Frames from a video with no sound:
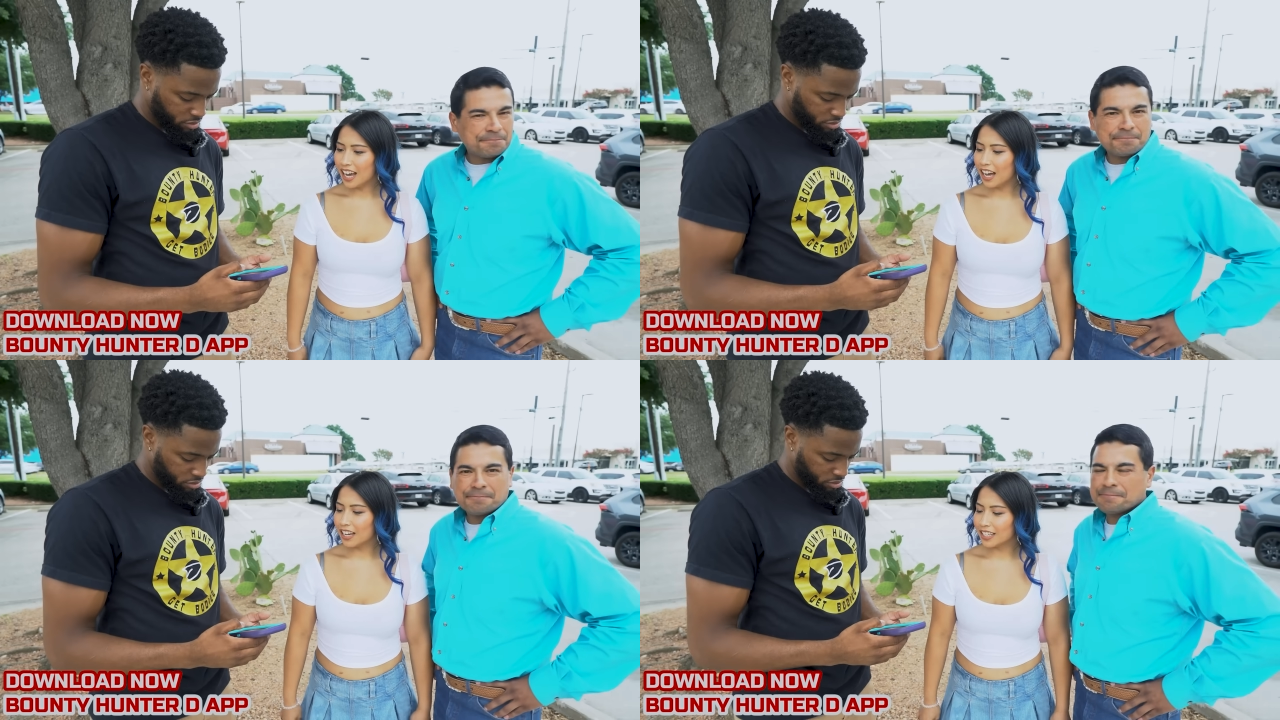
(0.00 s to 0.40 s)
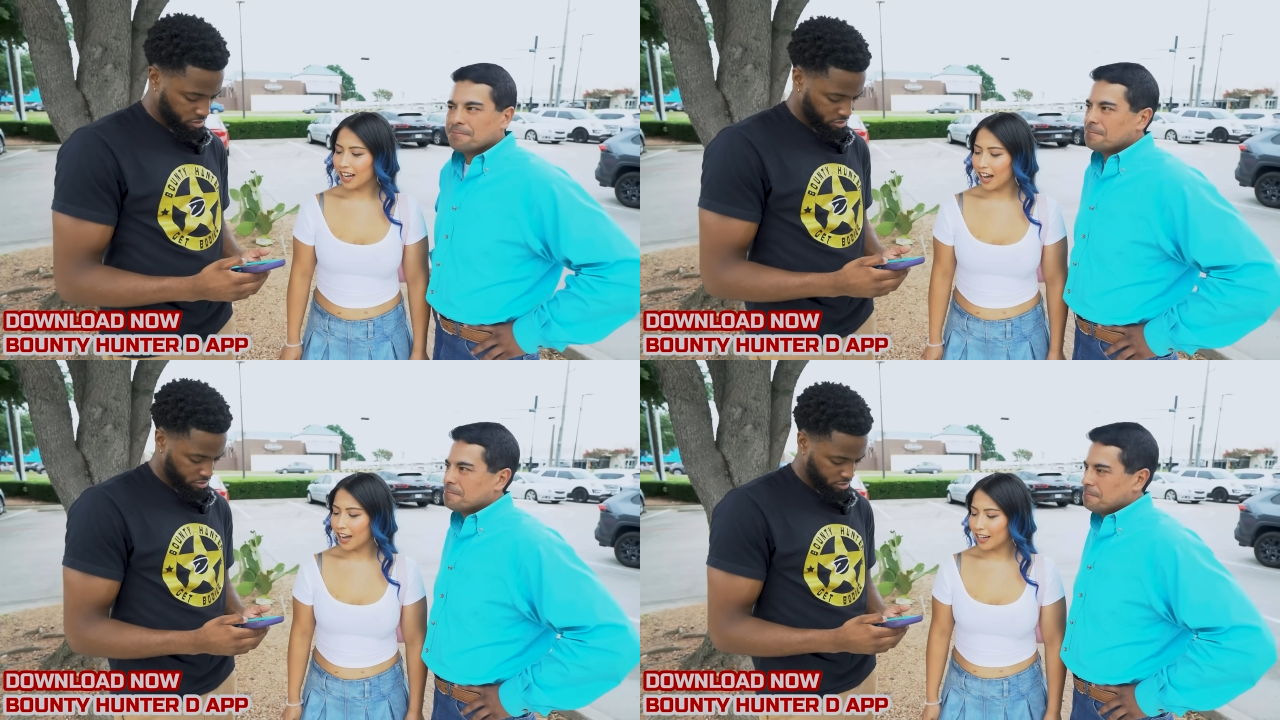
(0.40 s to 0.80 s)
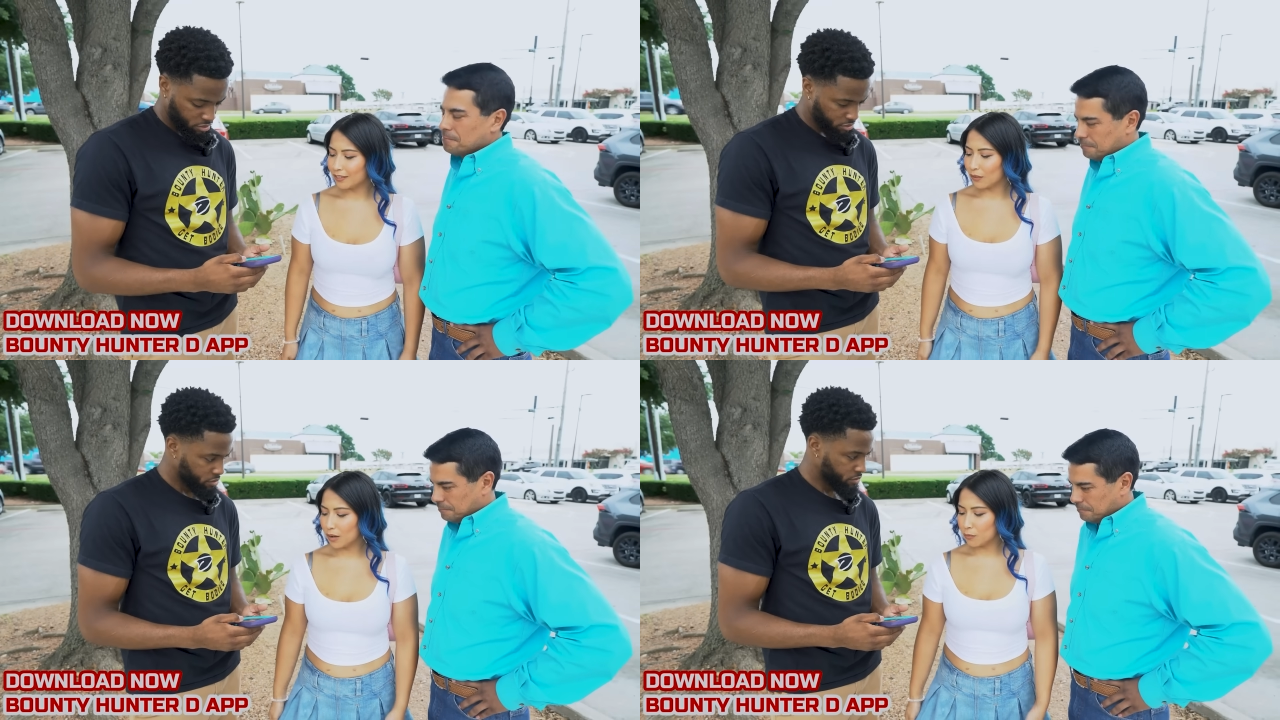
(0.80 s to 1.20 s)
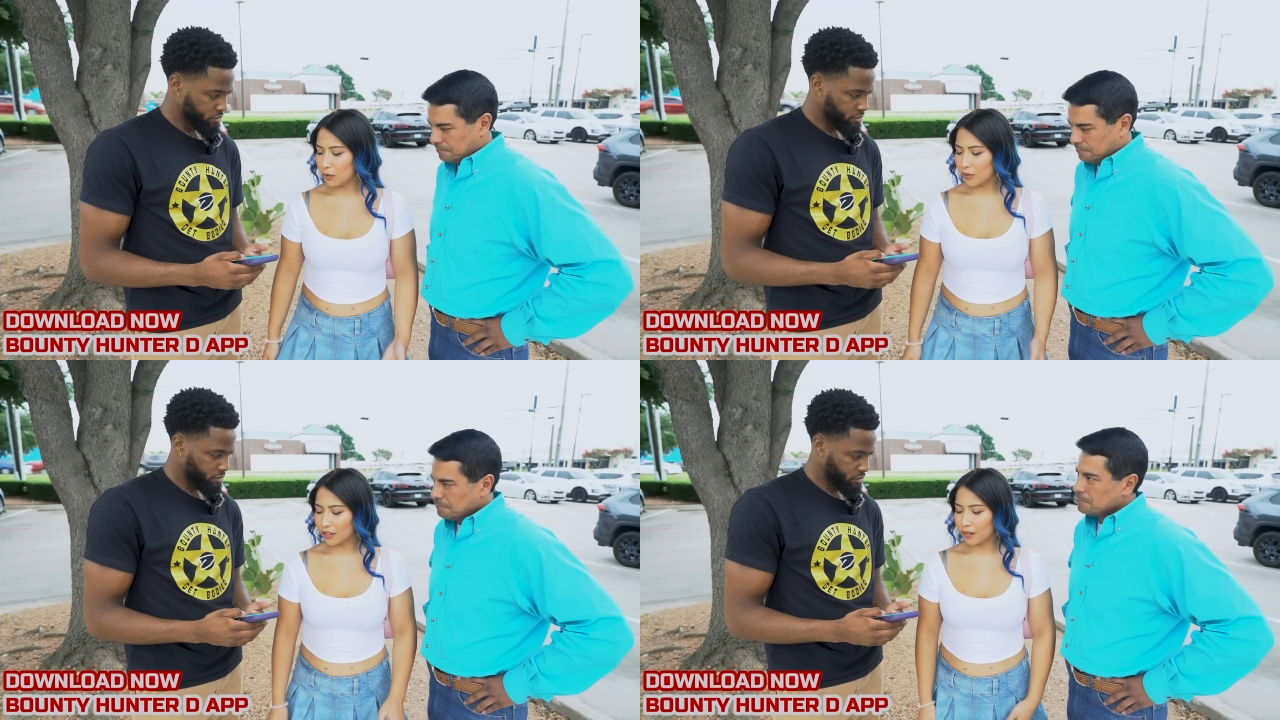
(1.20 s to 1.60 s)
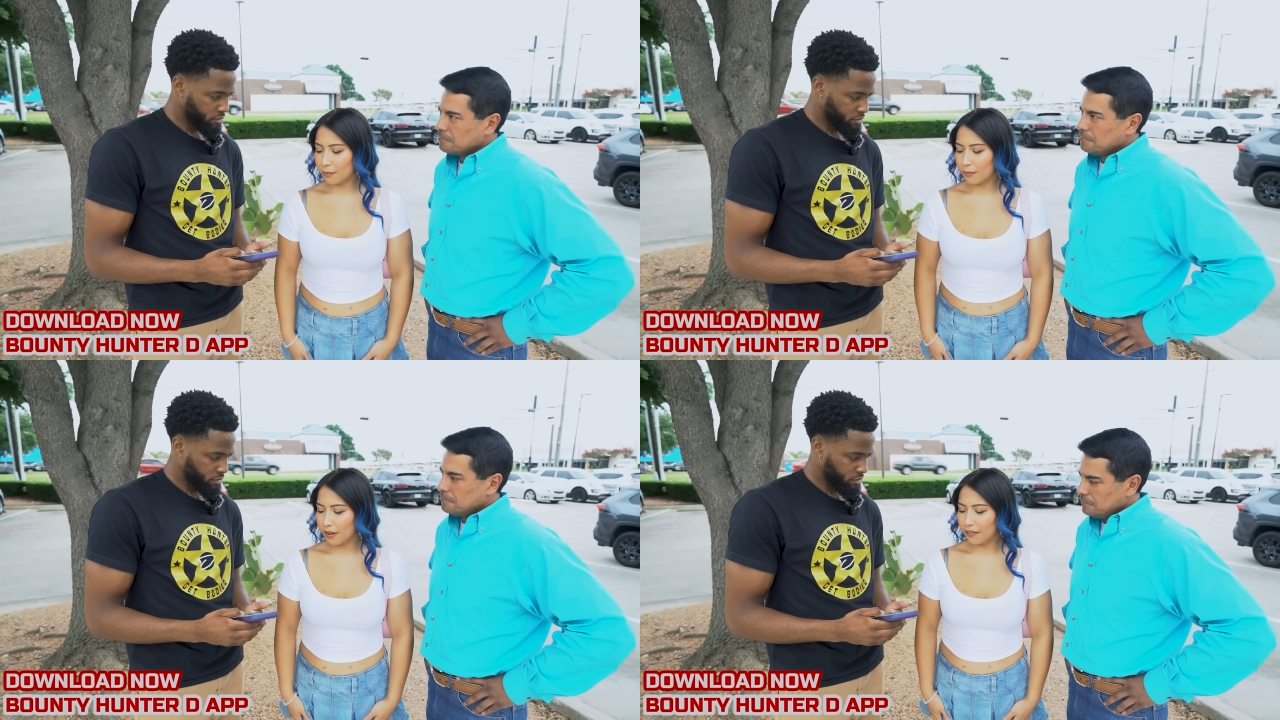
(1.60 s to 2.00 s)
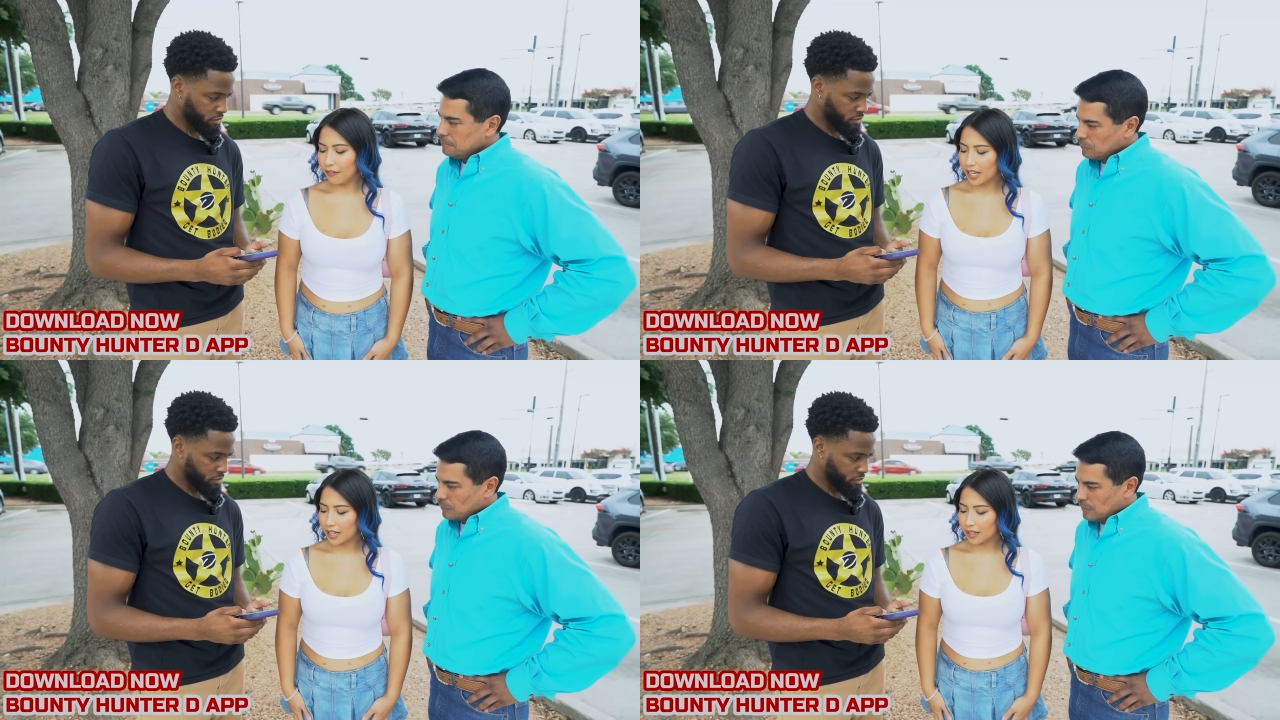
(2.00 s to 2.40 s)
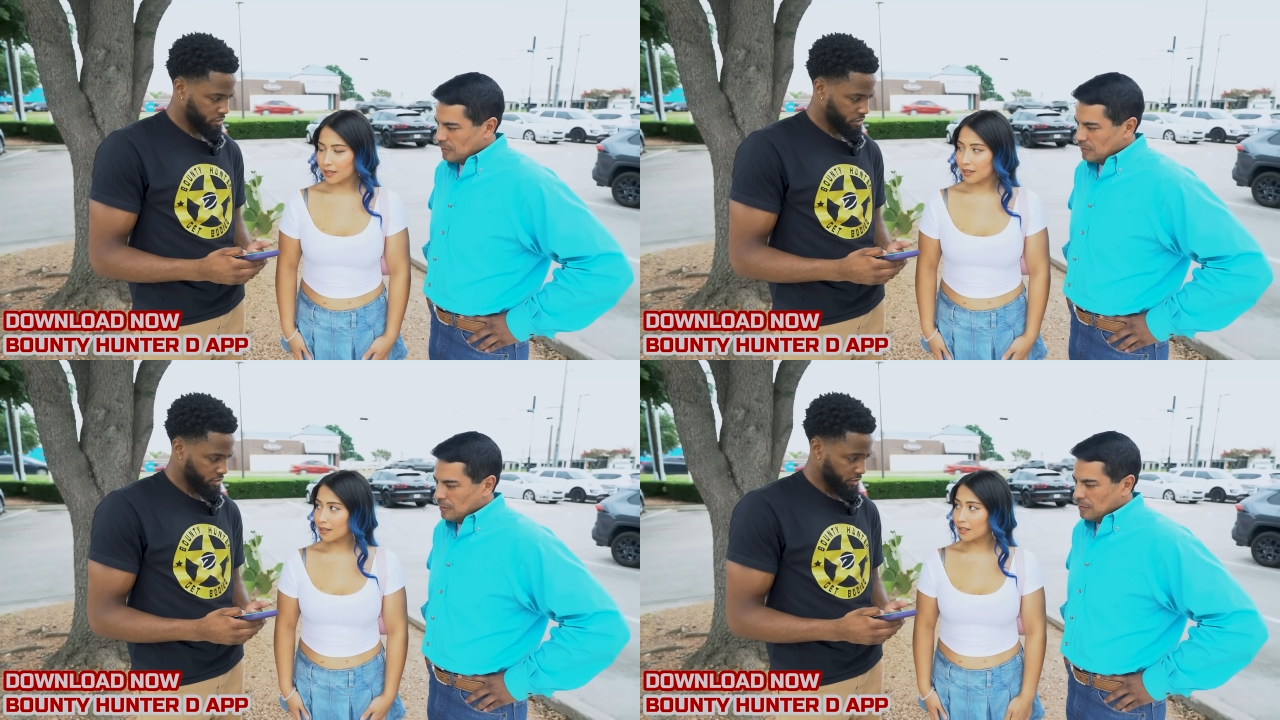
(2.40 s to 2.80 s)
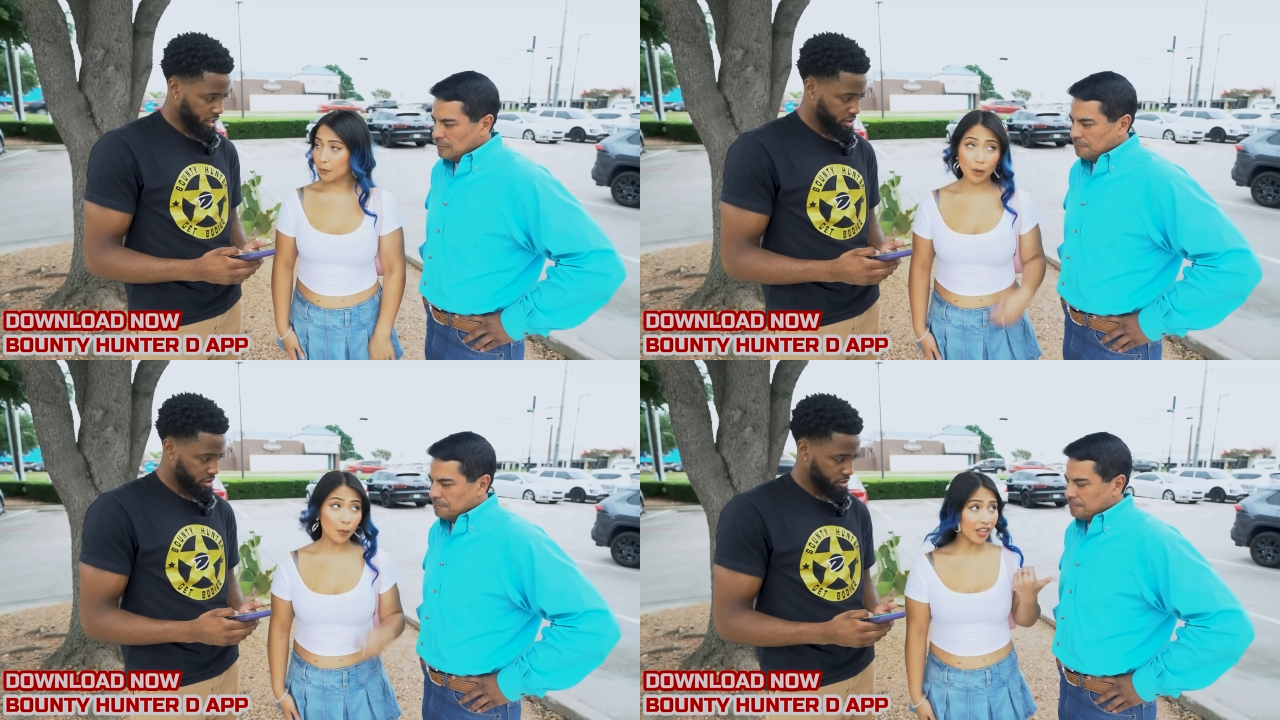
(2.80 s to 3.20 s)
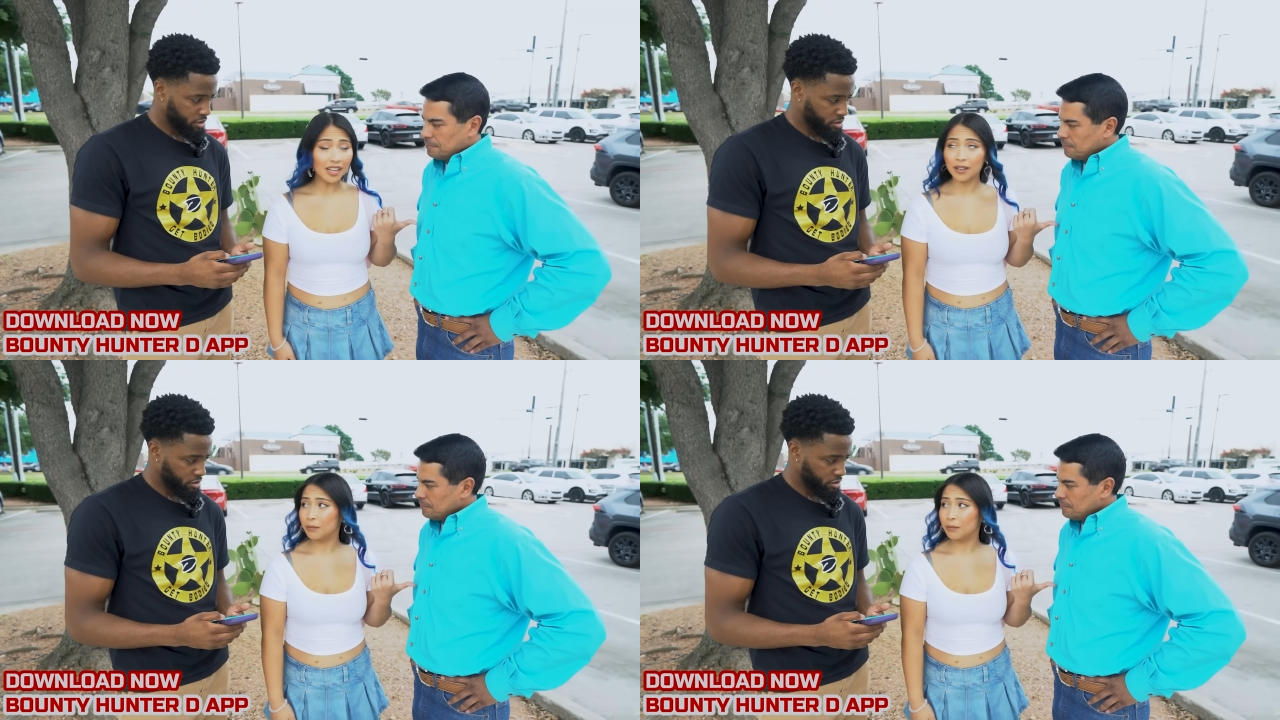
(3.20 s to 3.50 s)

Speaker 1: Yeah, yeah. I, I moved here from uh, Vegas. Vegas. To be with